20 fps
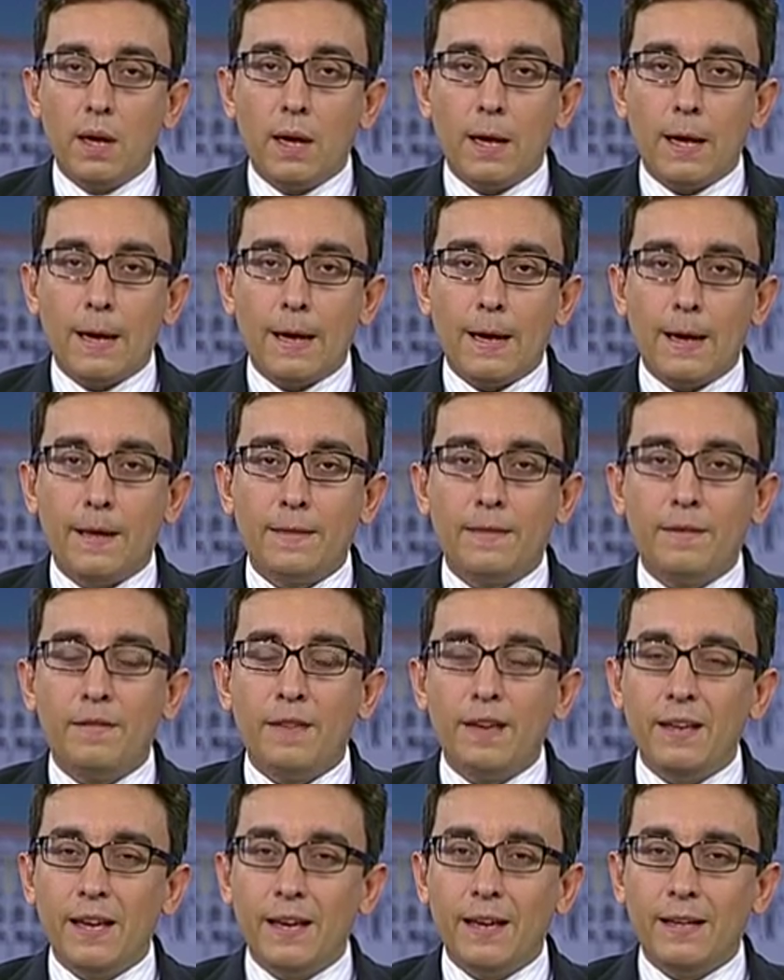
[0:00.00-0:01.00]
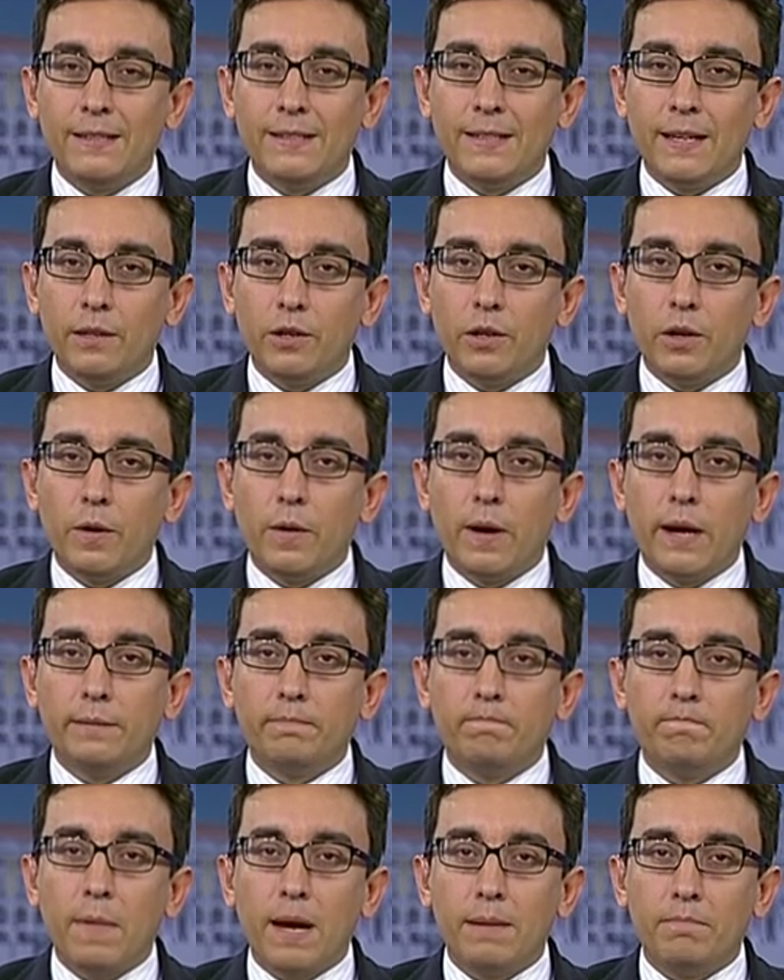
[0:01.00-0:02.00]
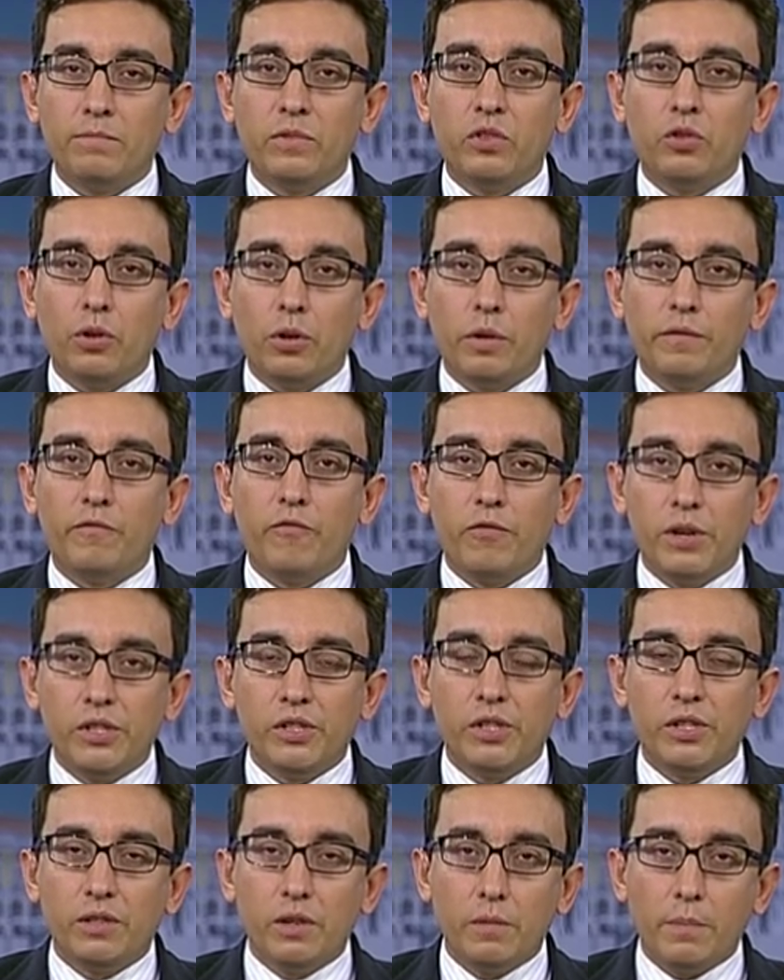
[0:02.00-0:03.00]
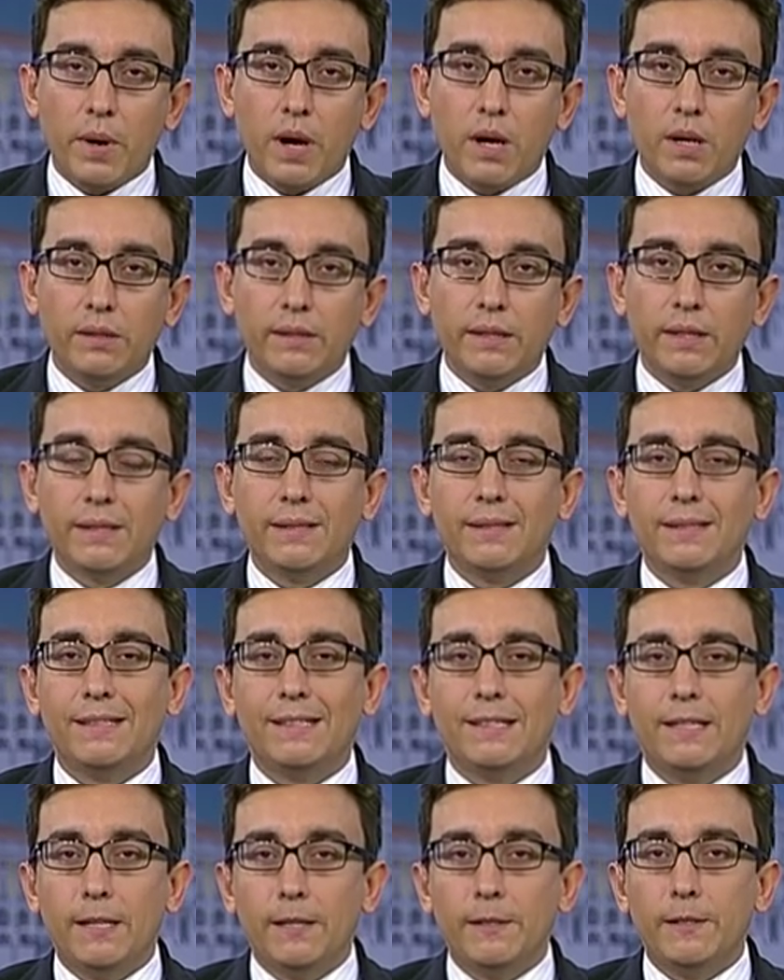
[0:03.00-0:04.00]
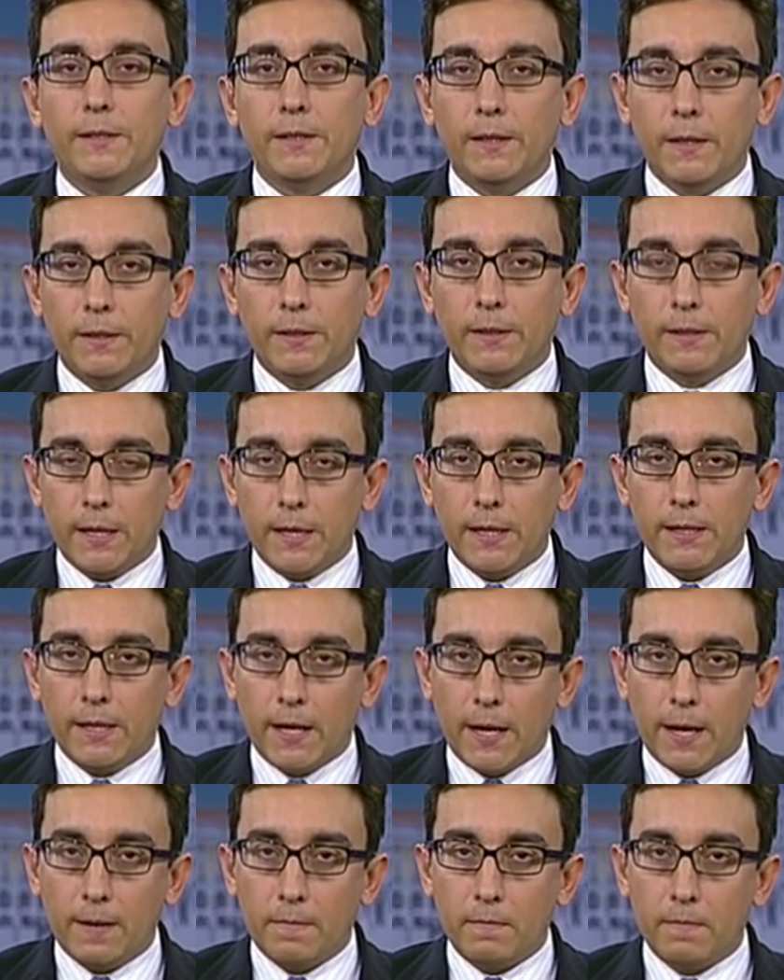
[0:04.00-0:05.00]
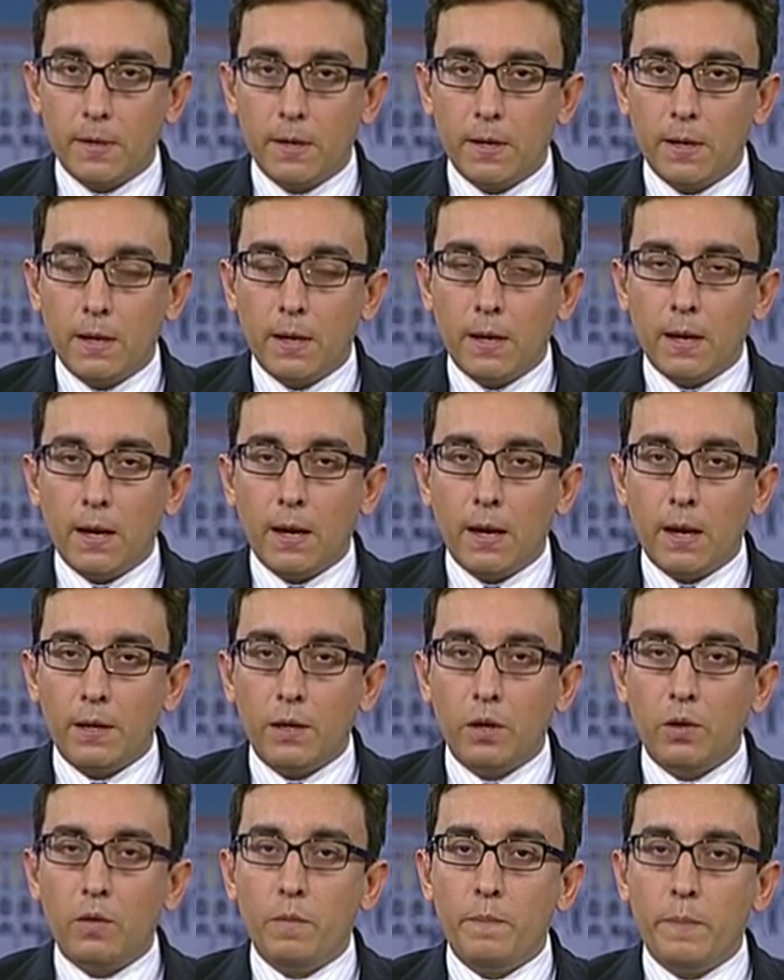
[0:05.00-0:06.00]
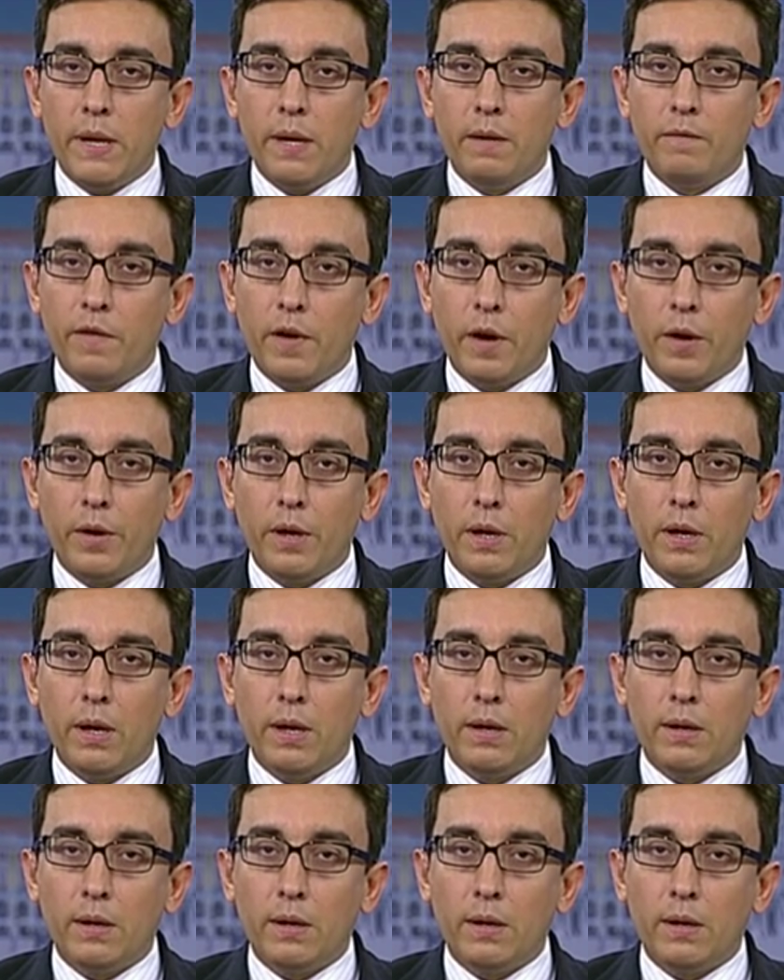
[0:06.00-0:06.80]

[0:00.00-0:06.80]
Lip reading: The thing is, and you know, I'm sort of recent to politics, these things take time. And you're being very,